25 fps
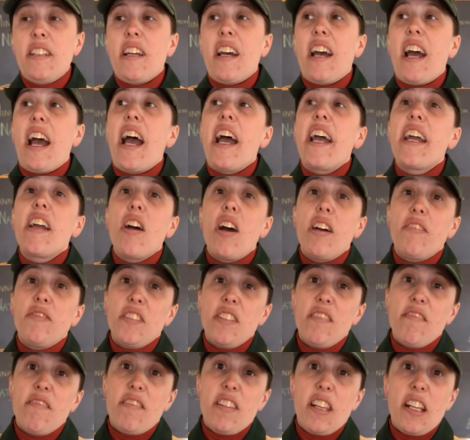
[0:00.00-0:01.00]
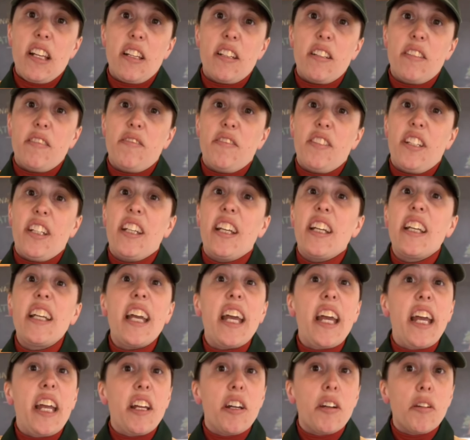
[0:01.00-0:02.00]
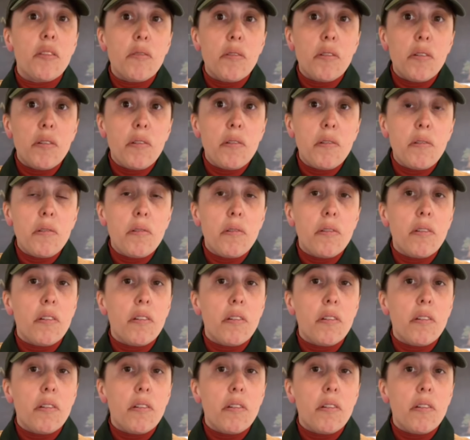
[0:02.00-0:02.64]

I often think of like a kangaroo or a